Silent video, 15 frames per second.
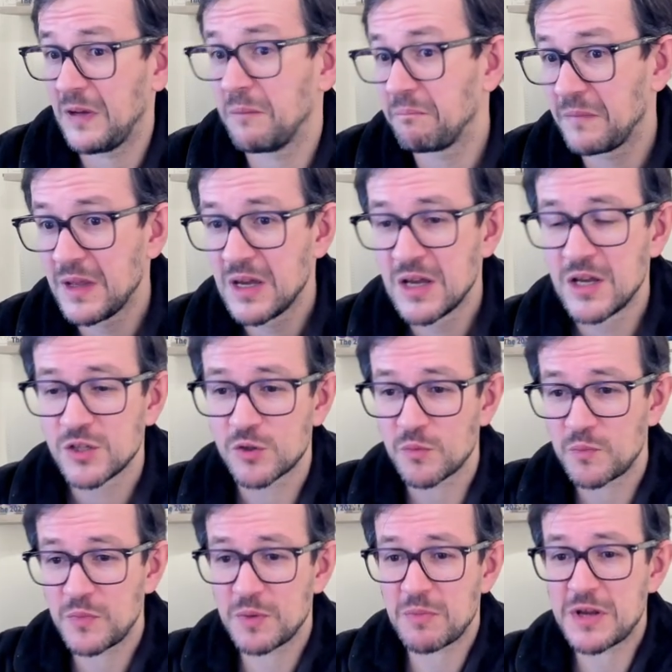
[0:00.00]
Yeah.
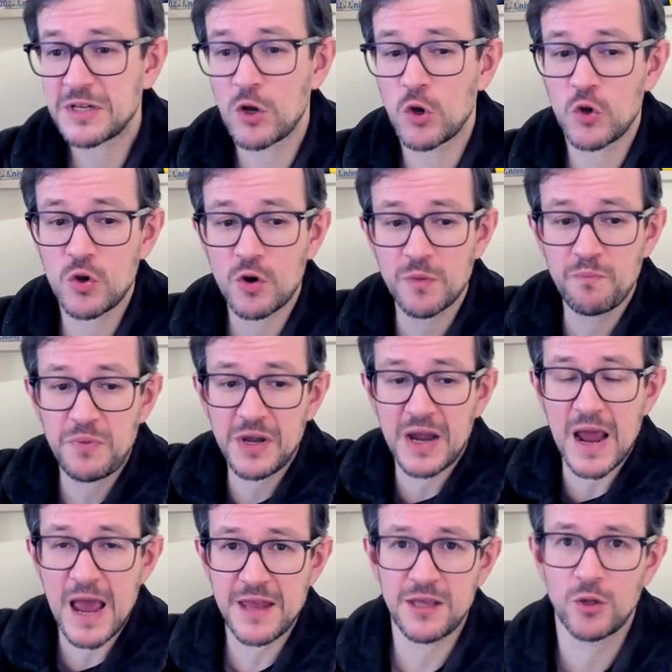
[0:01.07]
So basically, you can
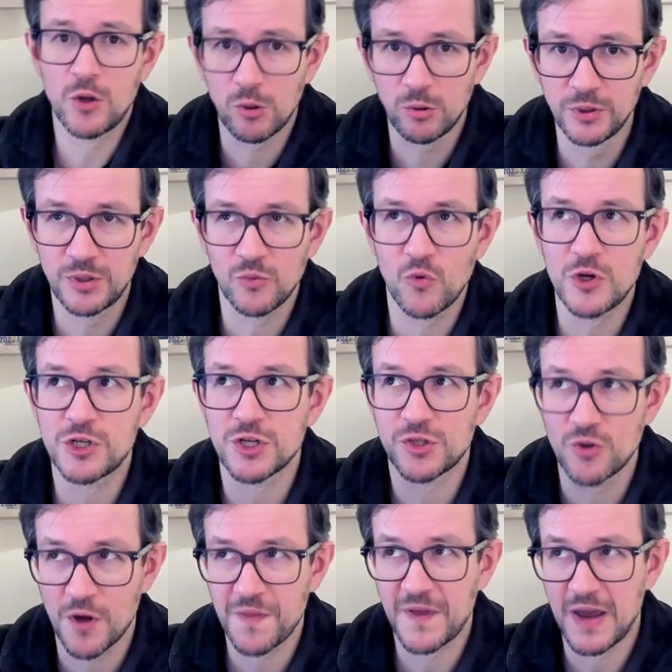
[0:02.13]
pick any node which
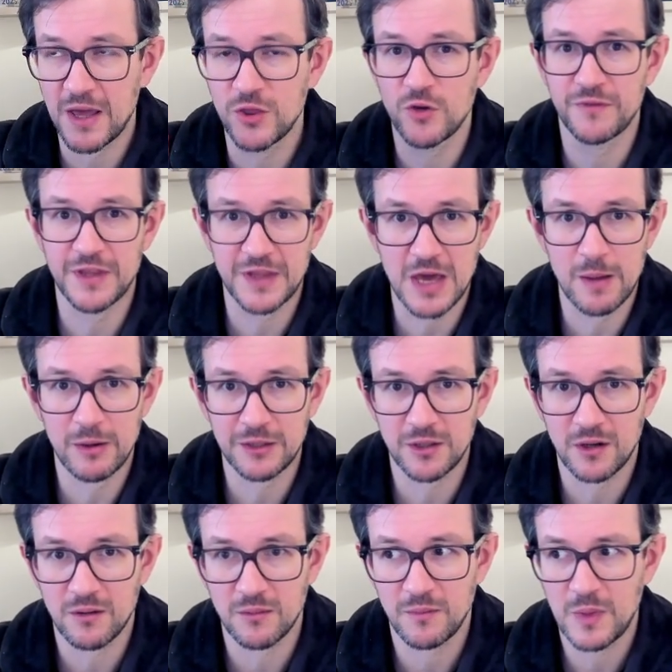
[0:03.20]
is not the end of the
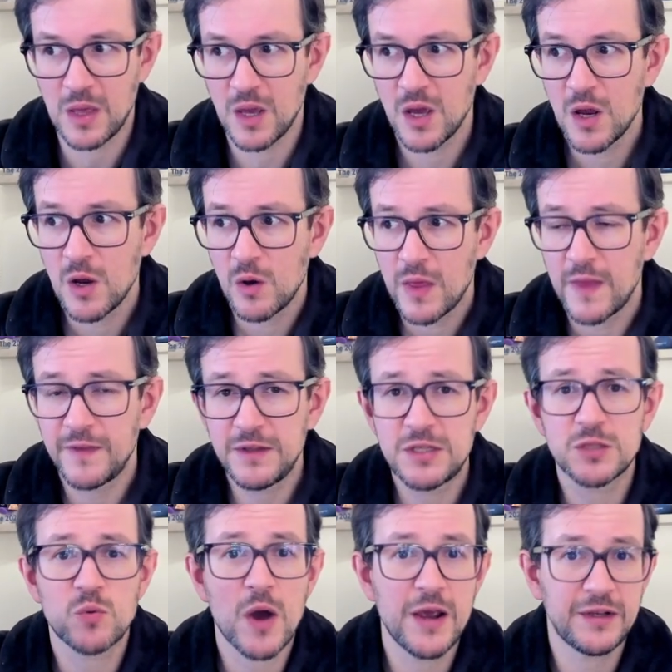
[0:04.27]
diameter. This
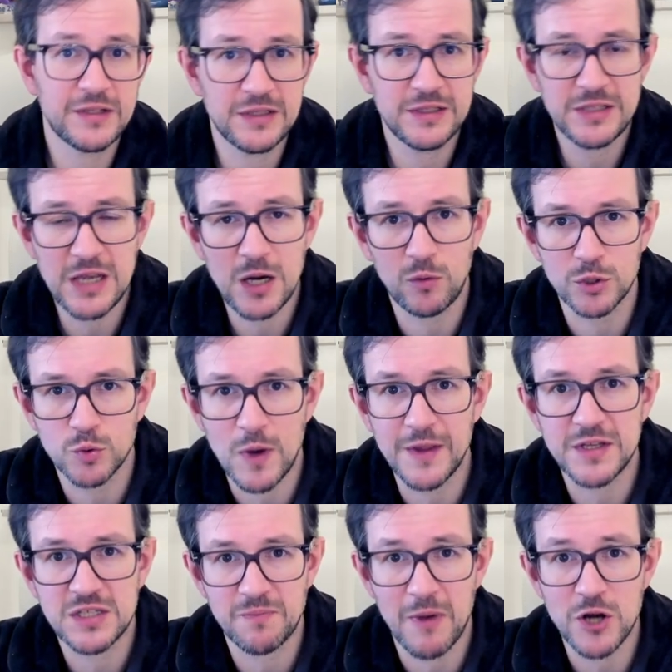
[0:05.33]
is why d equals
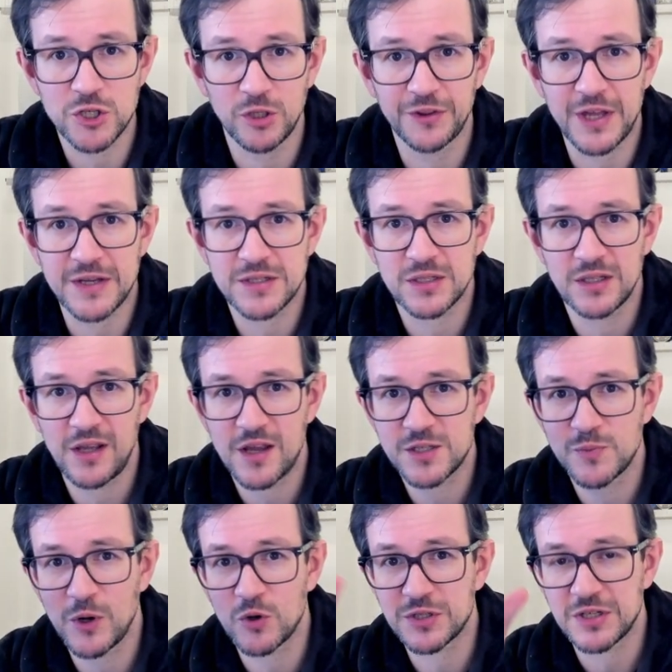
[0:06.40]
1 is special test.
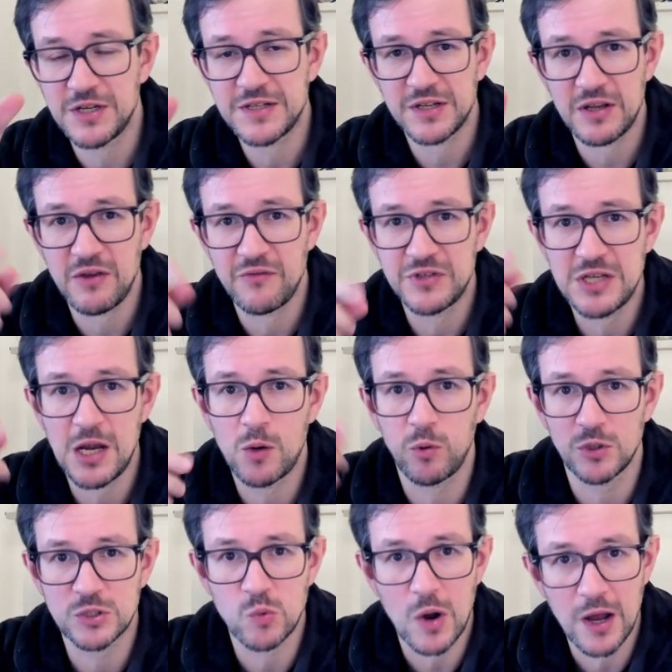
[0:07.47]
Yes, because if d
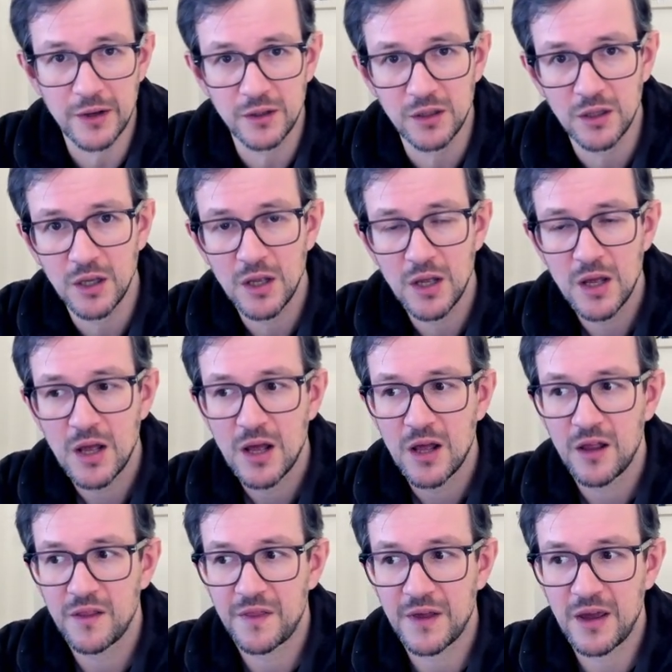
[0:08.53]
equals 1,
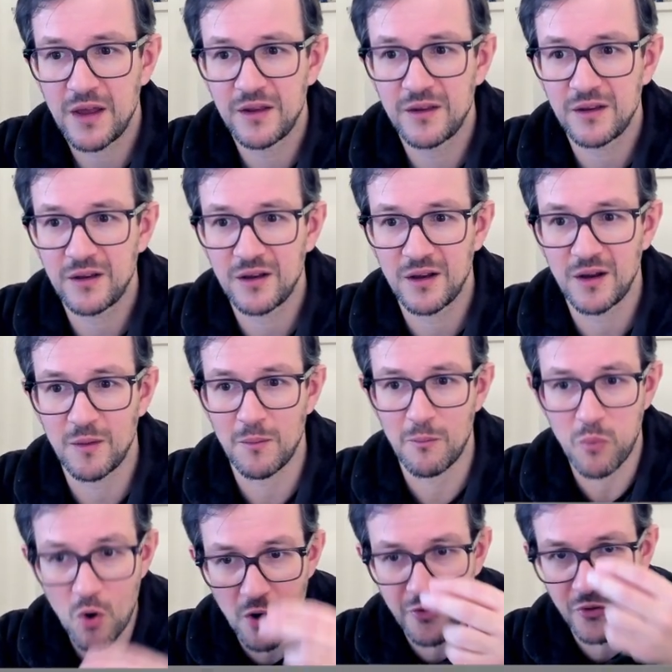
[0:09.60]
then
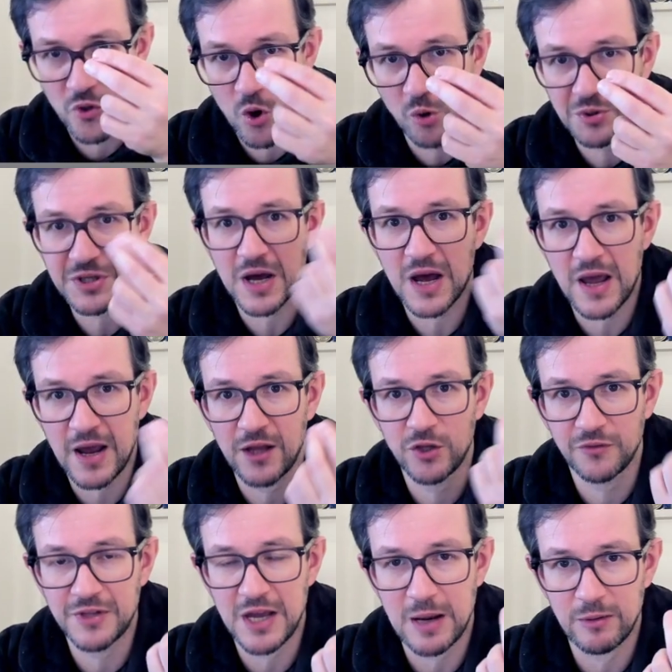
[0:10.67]
both nodes are end
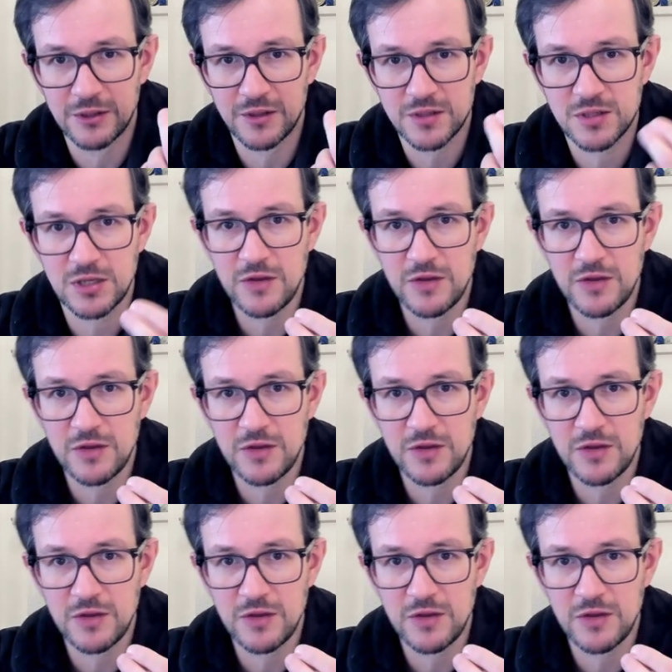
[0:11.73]
of diameters.